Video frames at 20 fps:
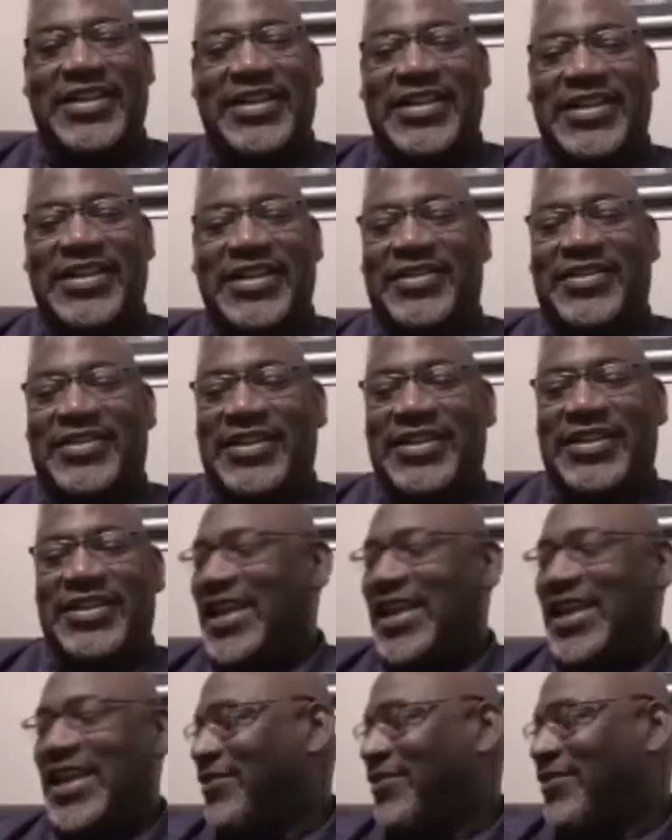and, and the
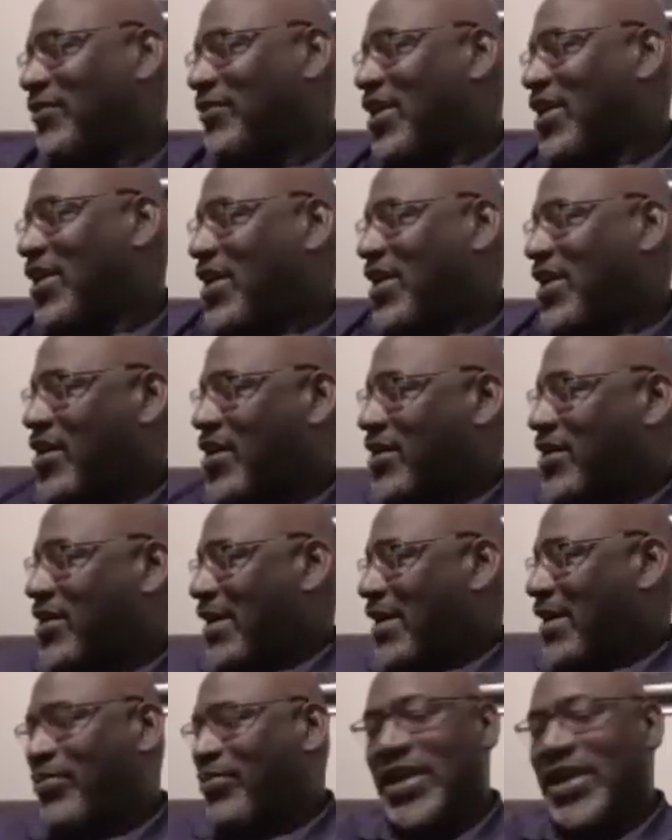day and uh,
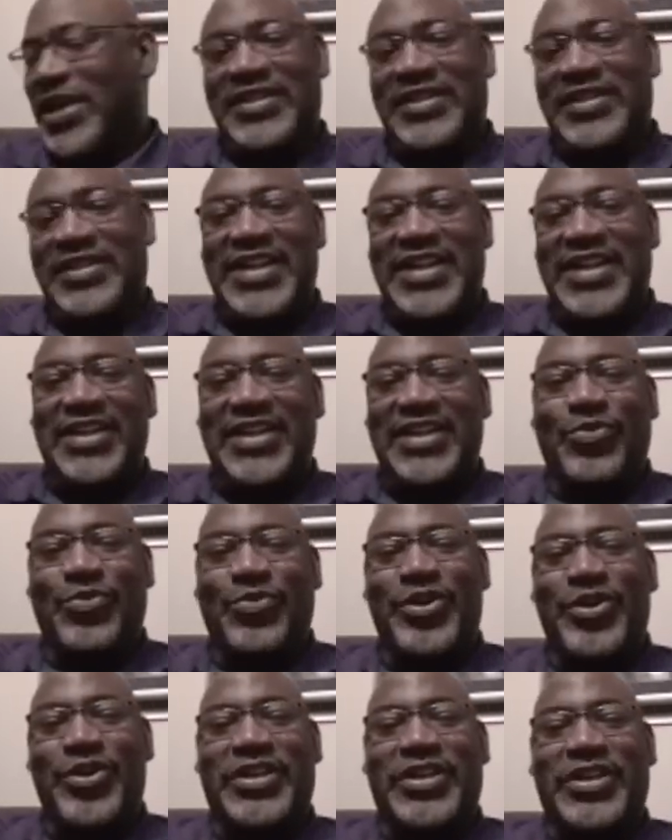and I pray that tonight,
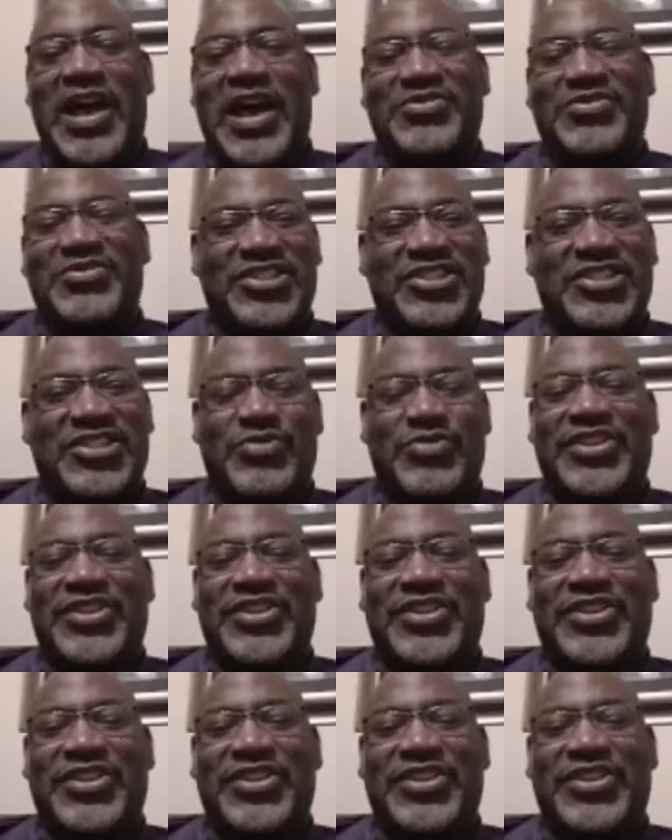Word God would just
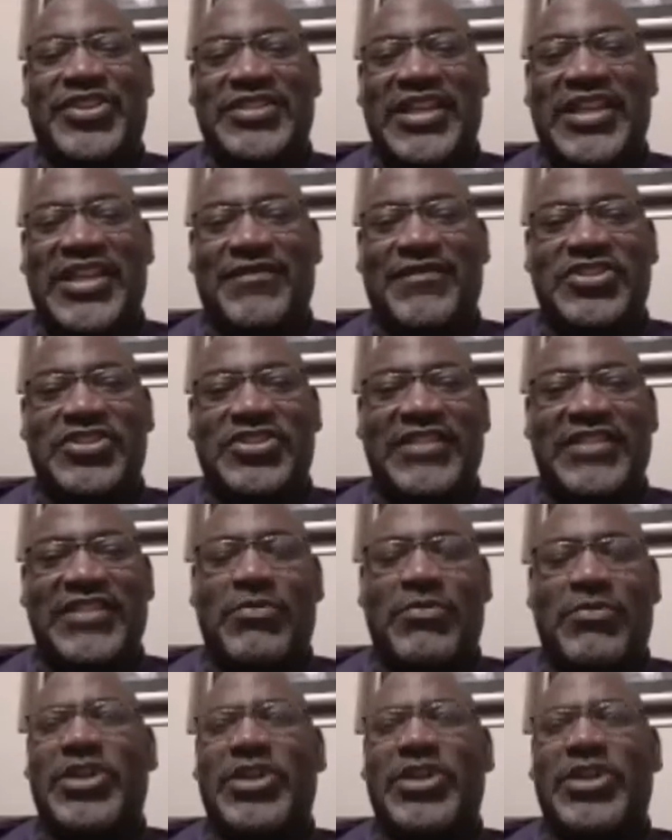strengthen us to give us even more